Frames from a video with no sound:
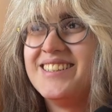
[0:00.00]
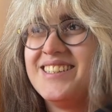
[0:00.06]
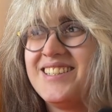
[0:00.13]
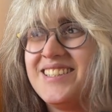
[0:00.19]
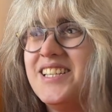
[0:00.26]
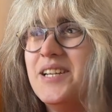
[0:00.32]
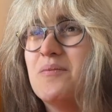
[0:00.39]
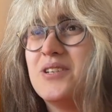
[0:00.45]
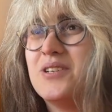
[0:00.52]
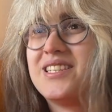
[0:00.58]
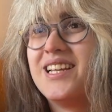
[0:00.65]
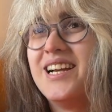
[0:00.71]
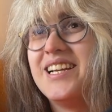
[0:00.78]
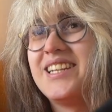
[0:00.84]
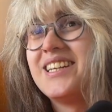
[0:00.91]
Steam was
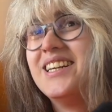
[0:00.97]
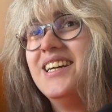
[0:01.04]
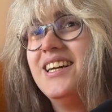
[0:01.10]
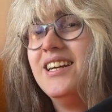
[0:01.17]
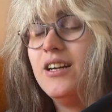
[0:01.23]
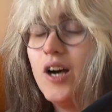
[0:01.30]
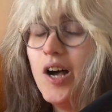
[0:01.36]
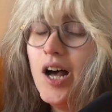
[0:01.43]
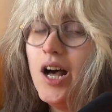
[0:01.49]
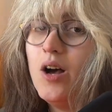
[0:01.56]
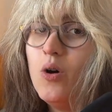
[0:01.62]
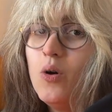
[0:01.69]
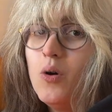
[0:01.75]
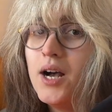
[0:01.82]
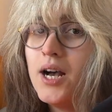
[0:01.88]
like,
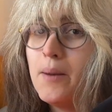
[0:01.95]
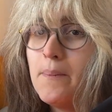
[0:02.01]
oh,